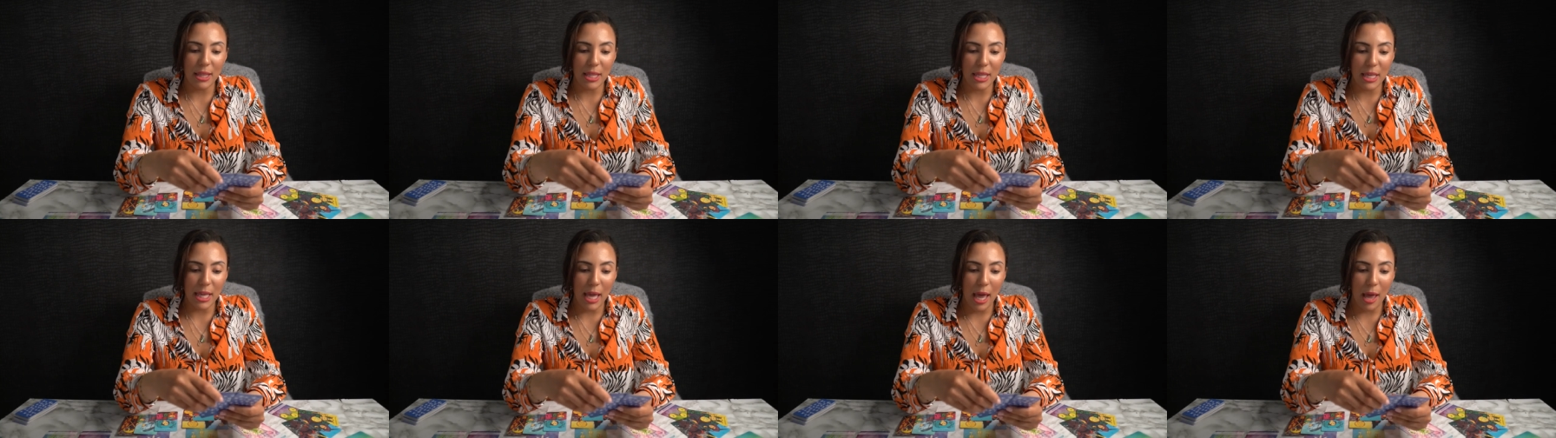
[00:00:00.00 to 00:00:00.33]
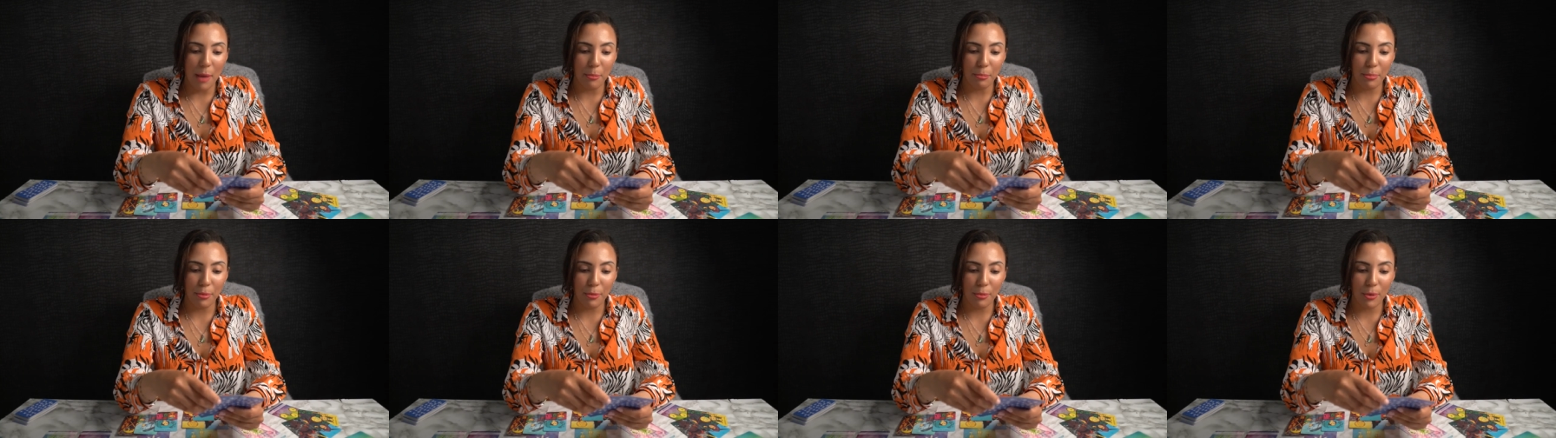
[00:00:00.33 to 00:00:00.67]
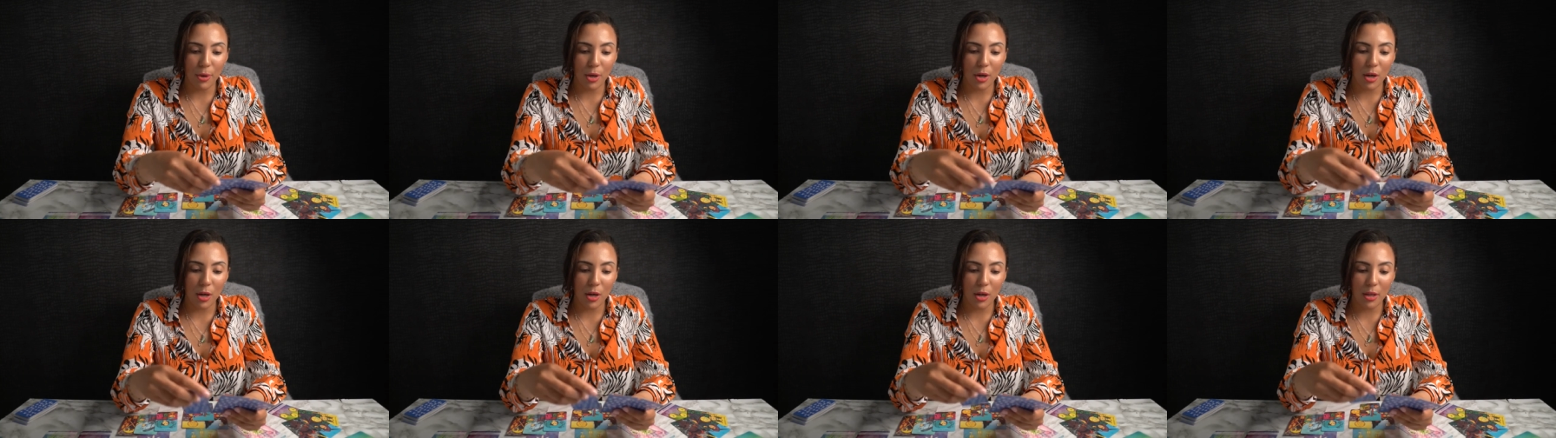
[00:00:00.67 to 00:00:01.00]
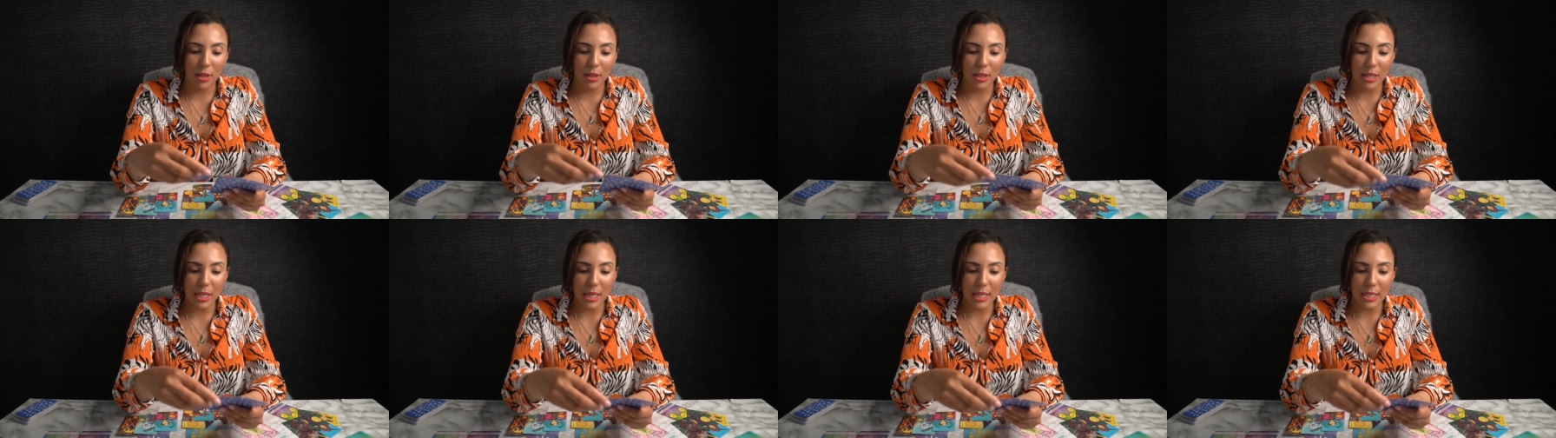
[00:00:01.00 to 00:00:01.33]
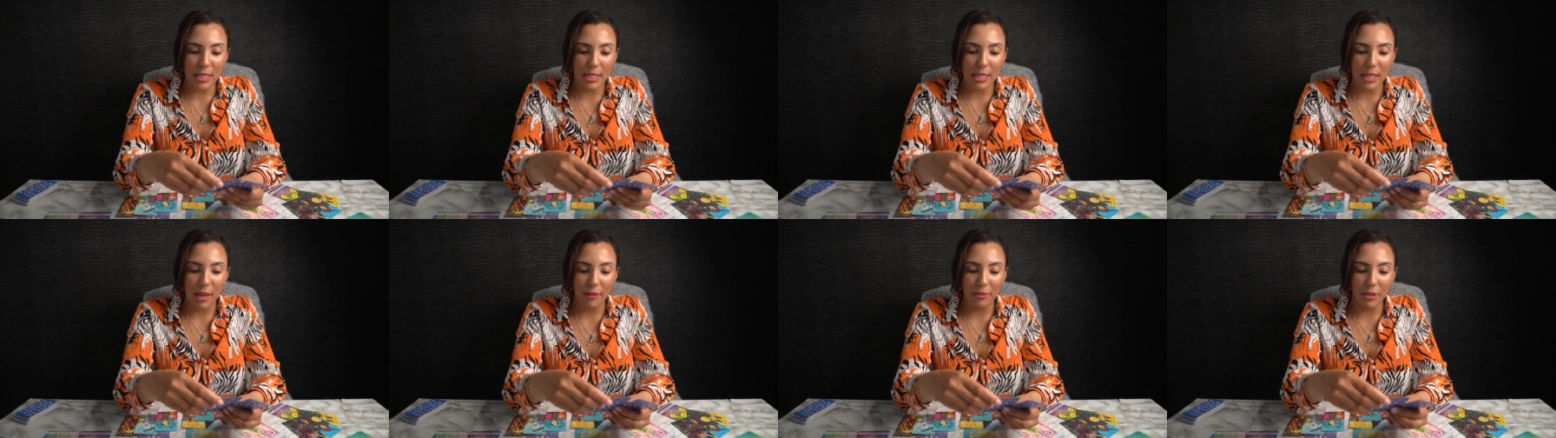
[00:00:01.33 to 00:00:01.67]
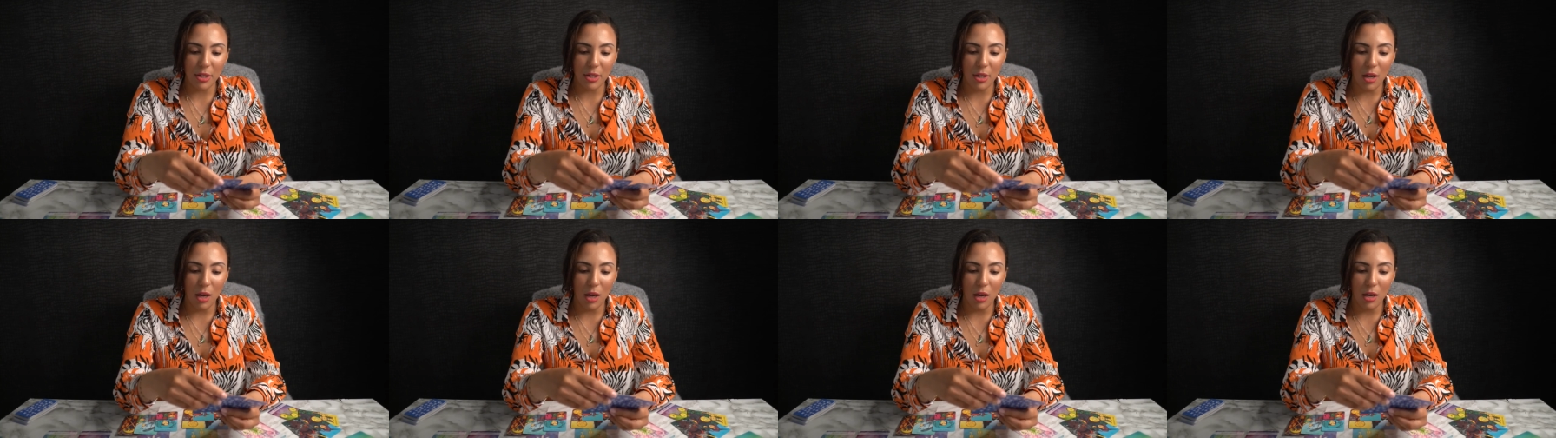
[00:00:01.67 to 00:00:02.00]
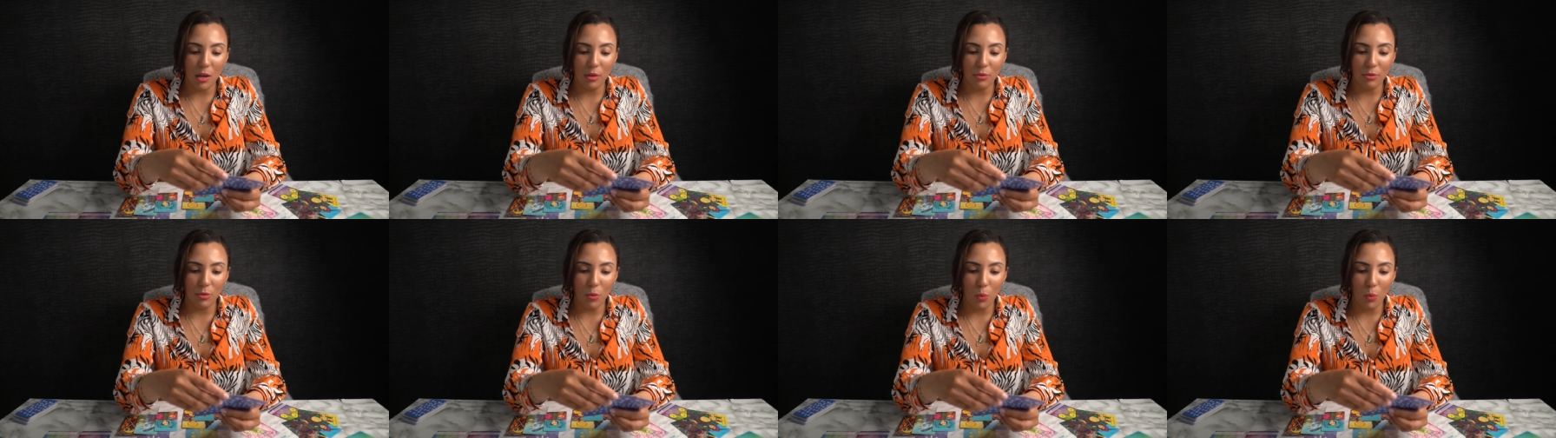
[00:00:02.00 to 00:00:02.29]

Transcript: the Emperor, the Seven of